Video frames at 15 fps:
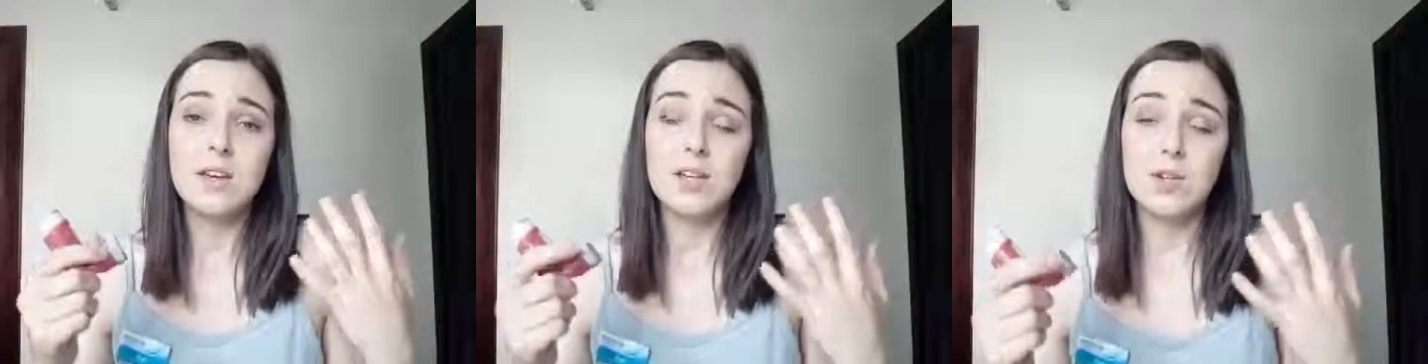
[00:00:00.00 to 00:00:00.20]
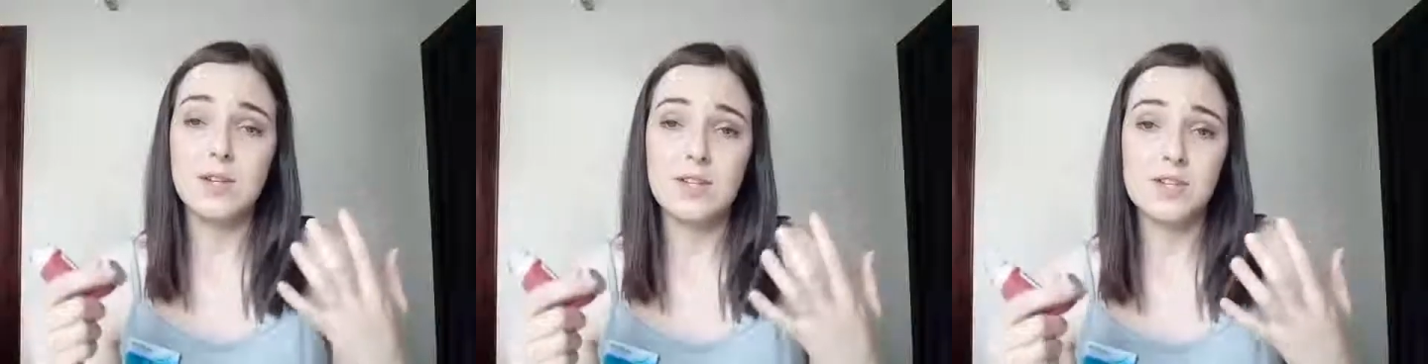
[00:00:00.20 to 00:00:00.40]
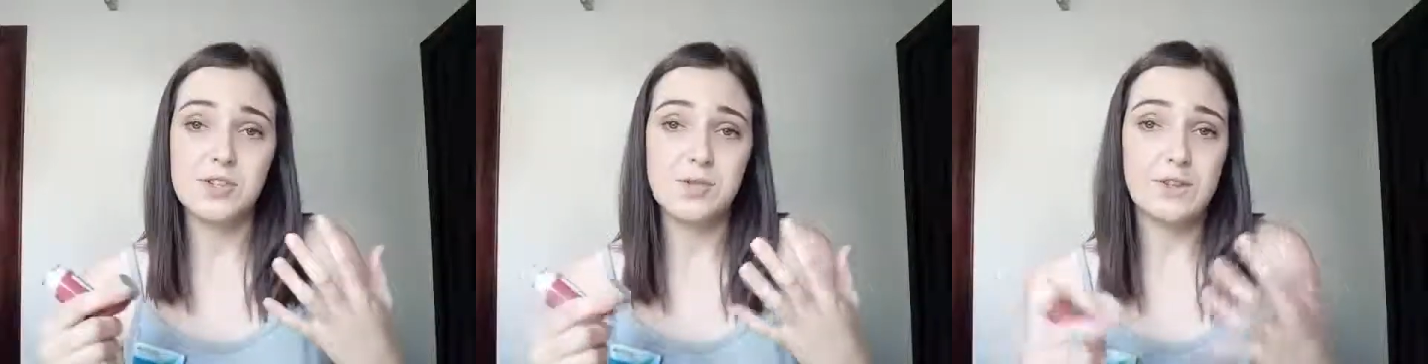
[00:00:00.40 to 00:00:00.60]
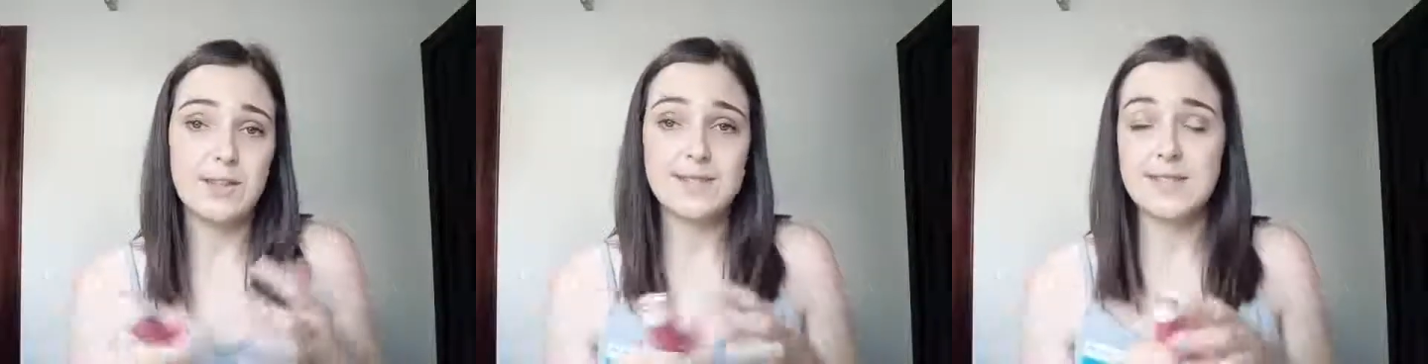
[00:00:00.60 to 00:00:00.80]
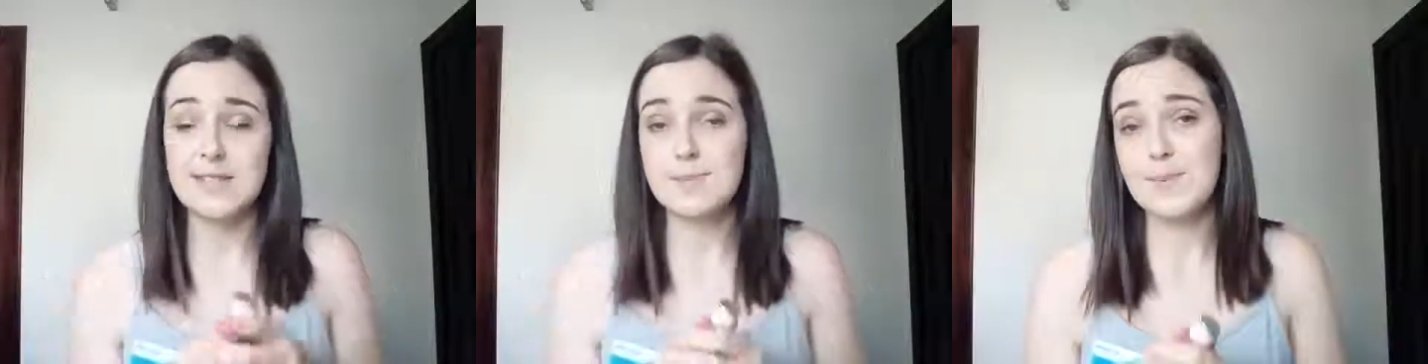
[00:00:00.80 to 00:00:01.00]
you need to
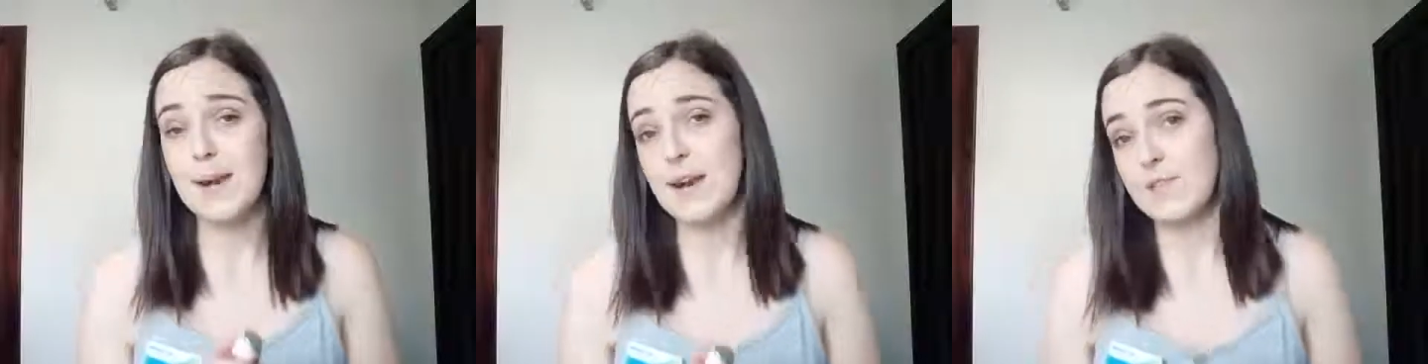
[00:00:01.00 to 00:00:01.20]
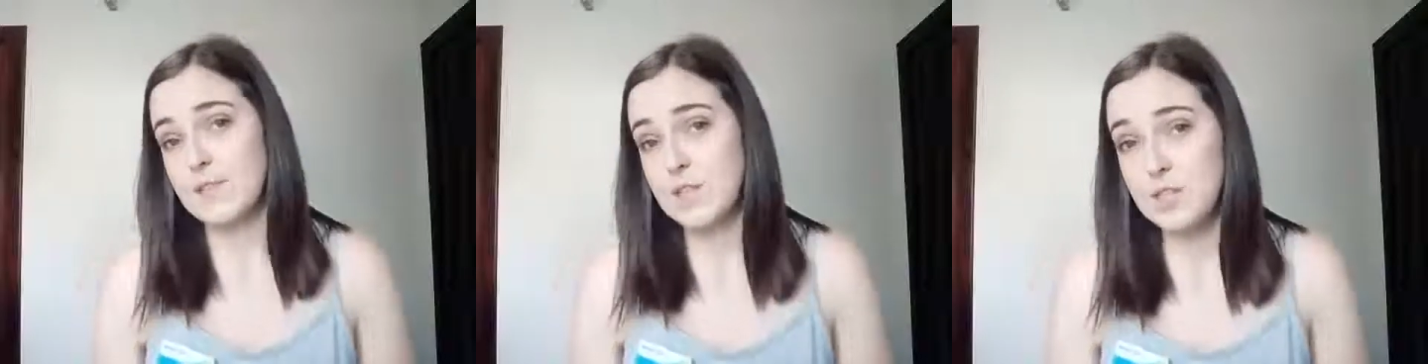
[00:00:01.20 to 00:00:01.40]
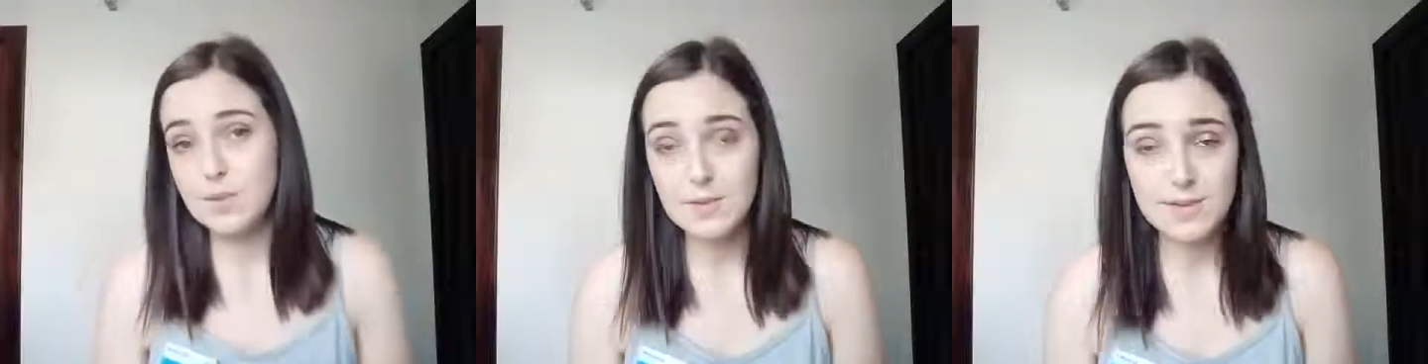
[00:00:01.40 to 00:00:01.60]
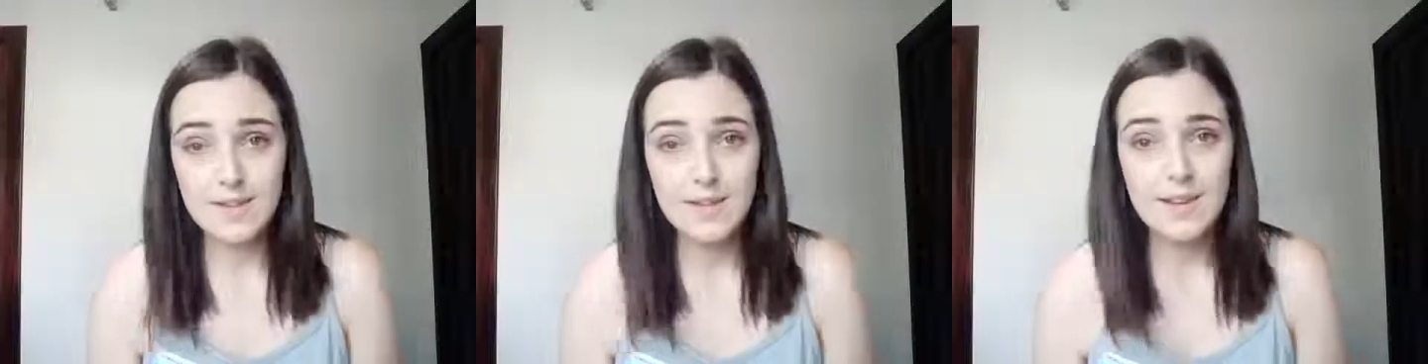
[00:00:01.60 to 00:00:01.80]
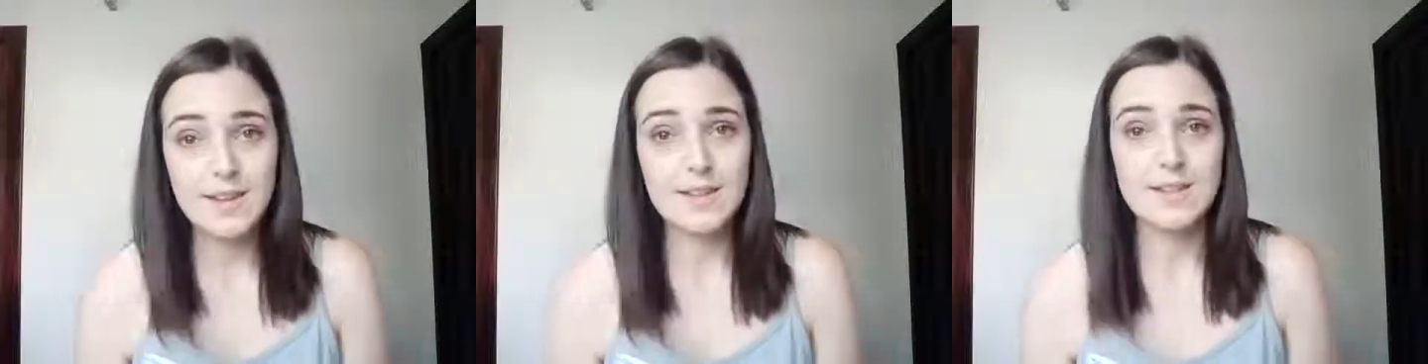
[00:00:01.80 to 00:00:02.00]
rinse and spit after
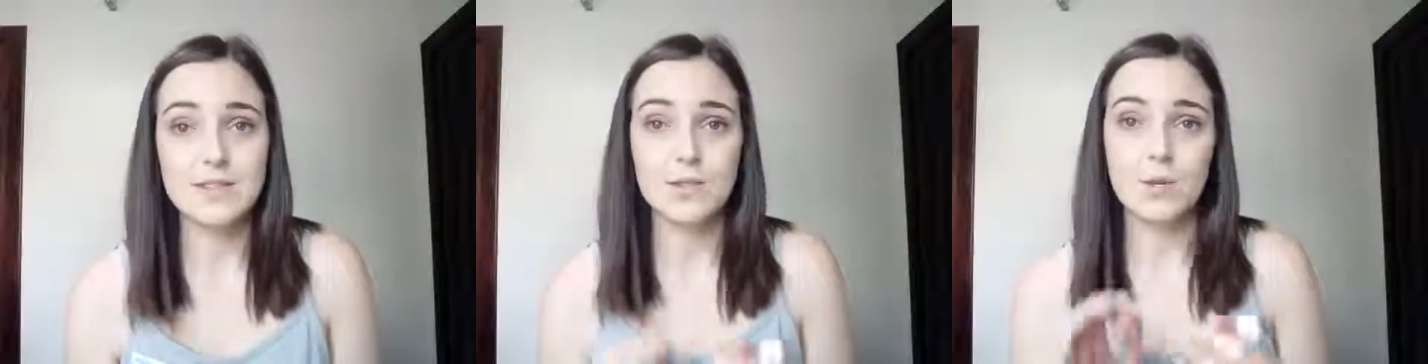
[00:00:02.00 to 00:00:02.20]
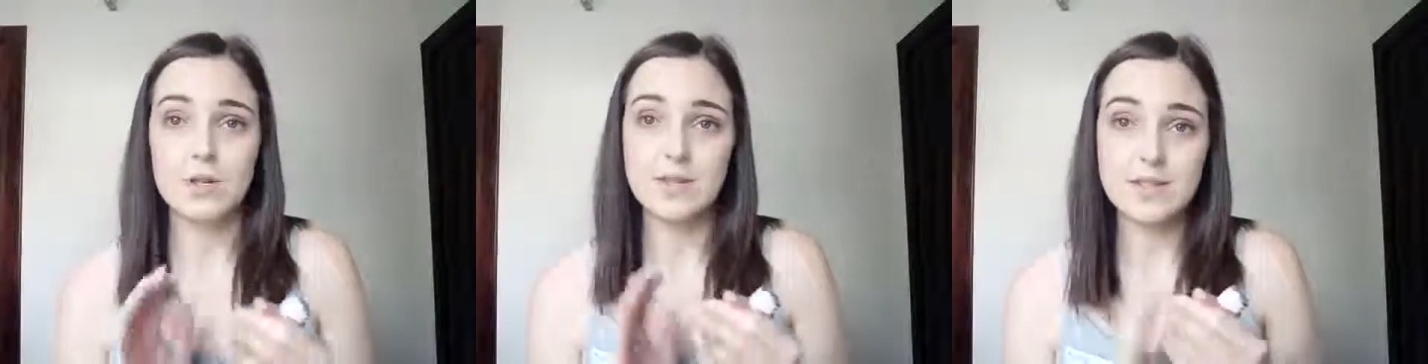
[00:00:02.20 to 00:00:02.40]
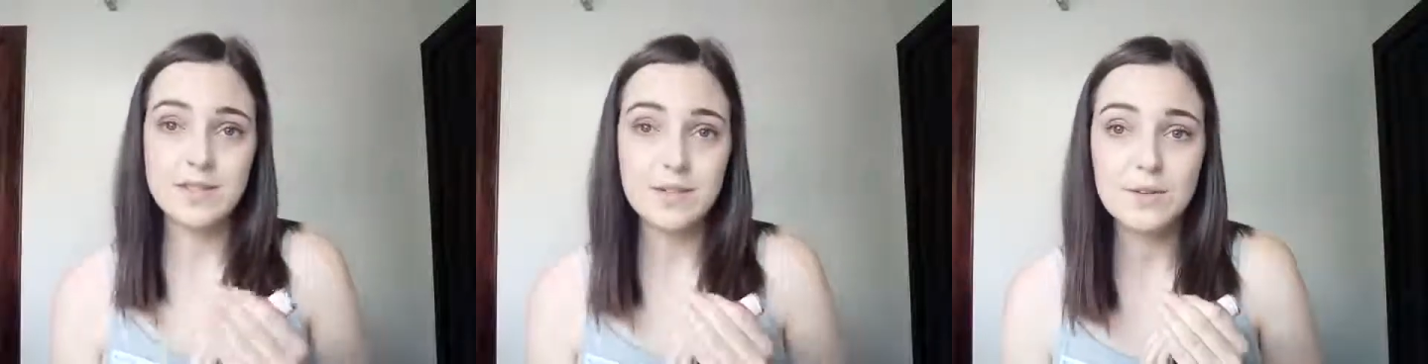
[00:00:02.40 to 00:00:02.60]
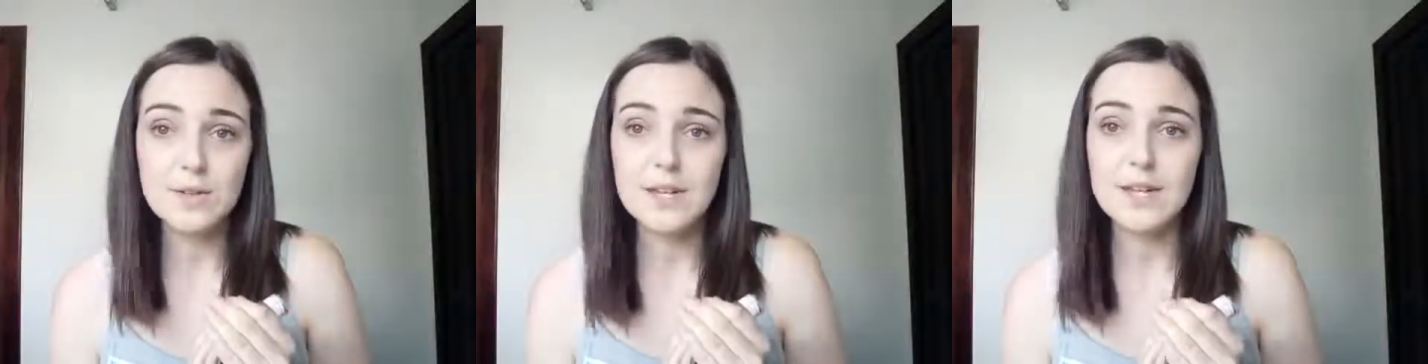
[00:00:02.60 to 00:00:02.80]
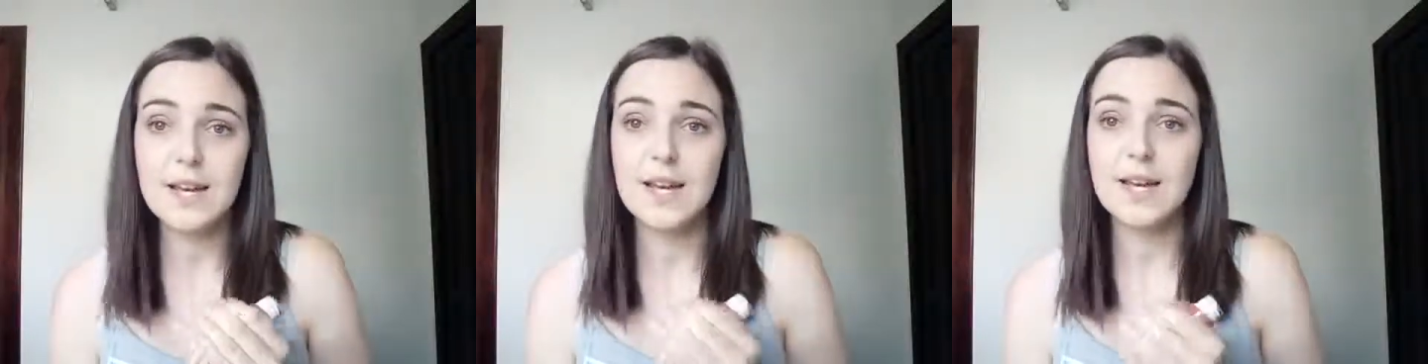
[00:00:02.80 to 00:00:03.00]
using it. It's got a
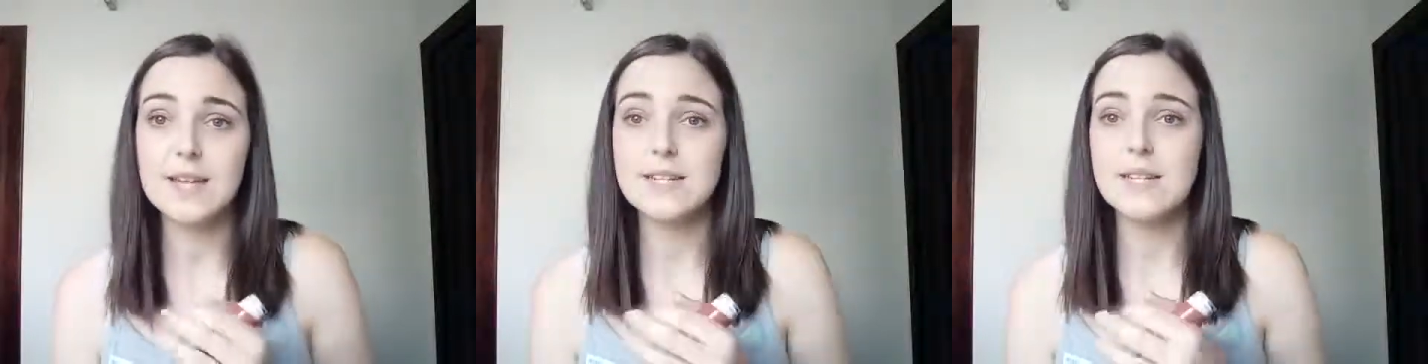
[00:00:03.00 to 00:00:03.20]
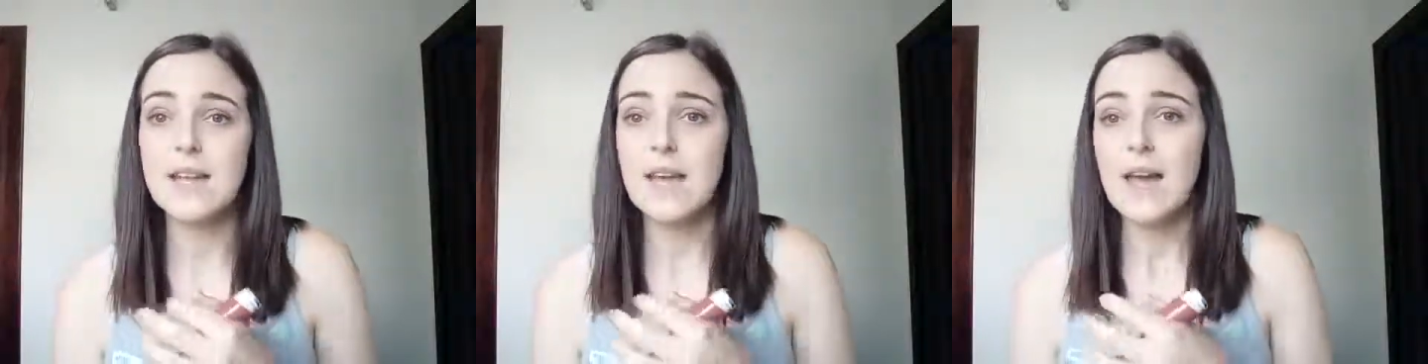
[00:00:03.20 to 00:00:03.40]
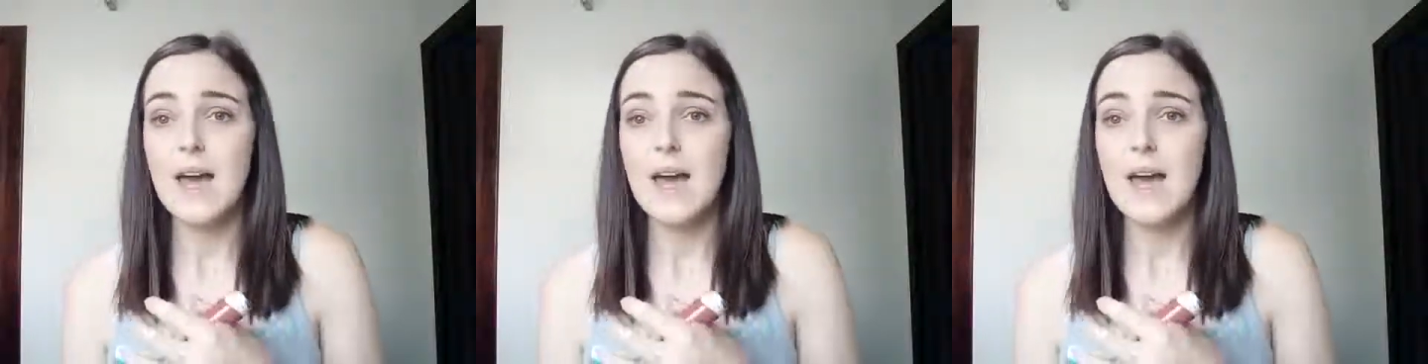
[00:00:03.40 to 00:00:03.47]
steroid in it.